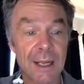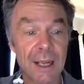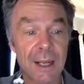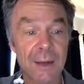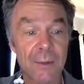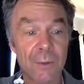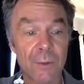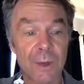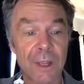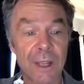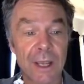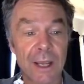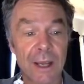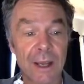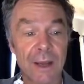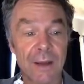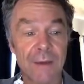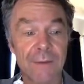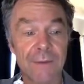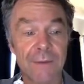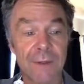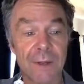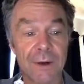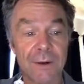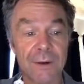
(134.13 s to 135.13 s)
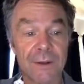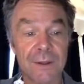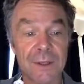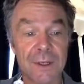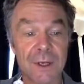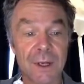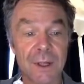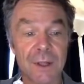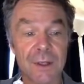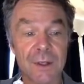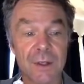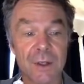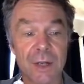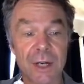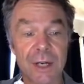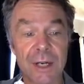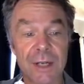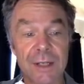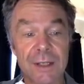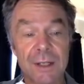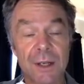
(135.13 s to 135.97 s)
and we have, here is another string.